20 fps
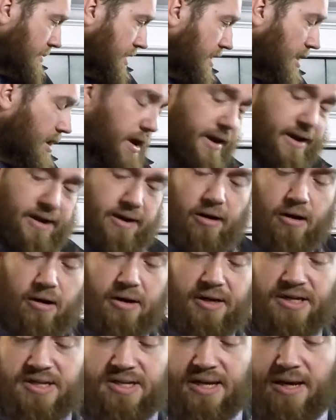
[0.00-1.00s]
I can
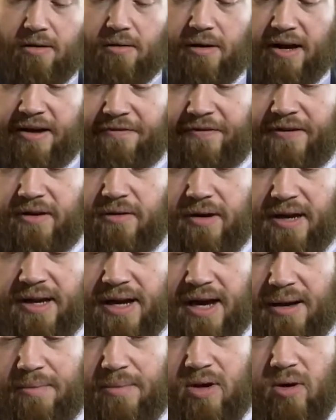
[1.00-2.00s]
already tell. I feel
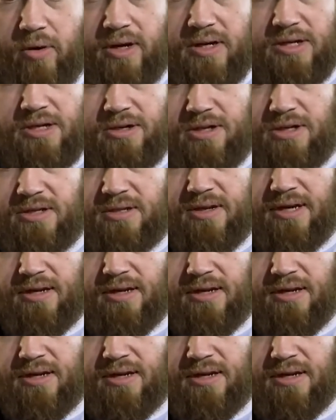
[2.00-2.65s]
like I'm going to just